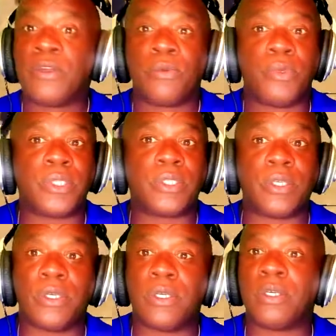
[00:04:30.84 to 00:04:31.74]
with
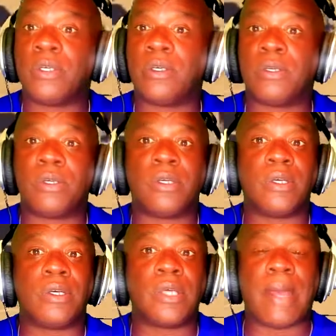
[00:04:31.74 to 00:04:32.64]

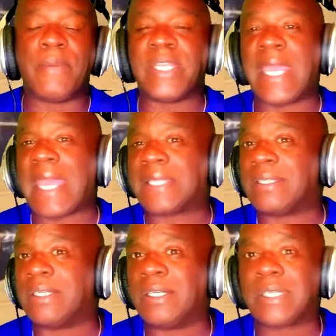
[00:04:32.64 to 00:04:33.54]
they got the
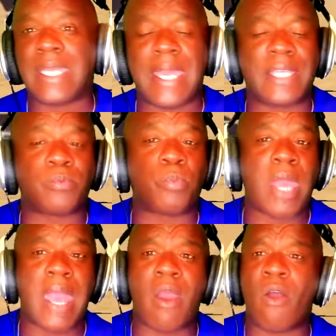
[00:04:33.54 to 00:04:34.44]
young cats,
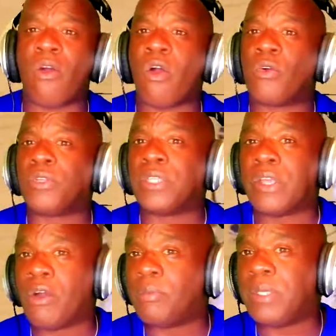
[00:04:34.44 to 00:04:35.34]
Powell,
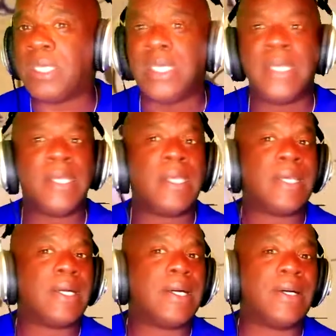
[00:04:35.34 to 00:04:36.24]
Odeanobi,
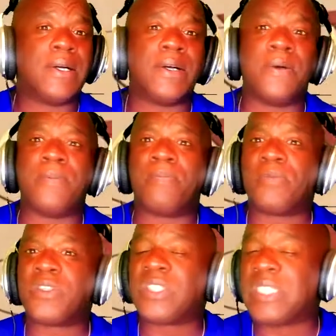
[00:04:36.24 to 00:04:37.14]

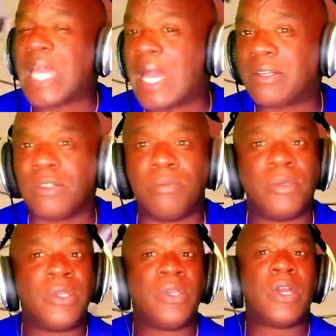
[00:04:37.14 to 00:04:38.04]
Siakam,
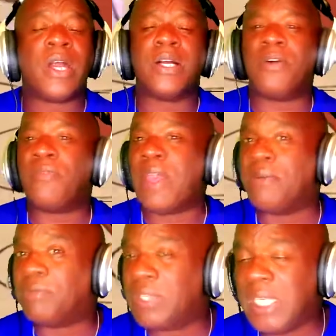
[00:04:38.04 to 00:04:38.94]
Van
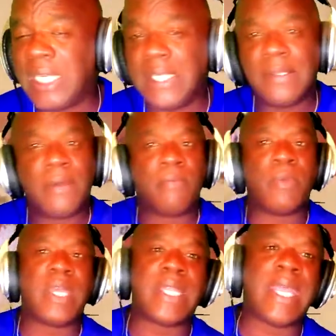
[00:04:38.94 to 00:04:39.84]
Vliet.
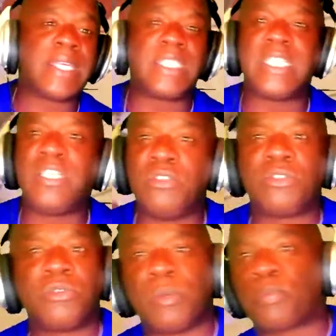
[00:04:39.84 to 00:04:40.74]
Man, they continue
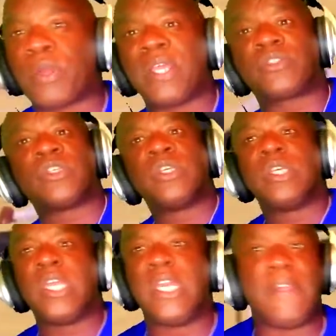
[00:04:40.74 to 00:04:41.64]
to impress.
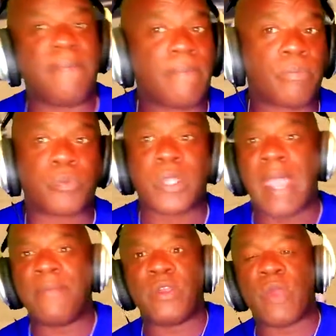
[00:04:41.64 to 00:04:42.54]
And,
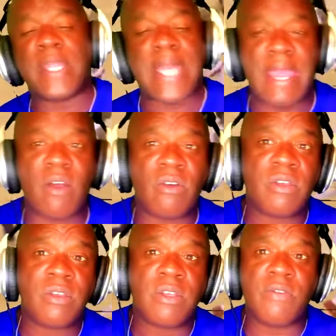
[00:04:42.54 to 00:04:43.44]
right now,
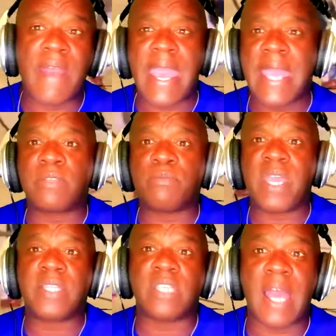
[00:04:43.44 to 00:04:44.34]
if I had to
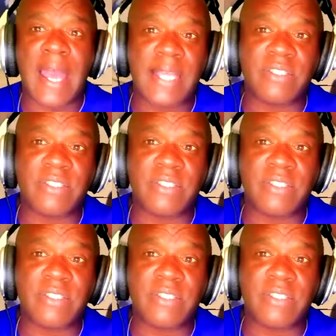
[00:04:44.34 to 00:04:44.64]
bet, the odds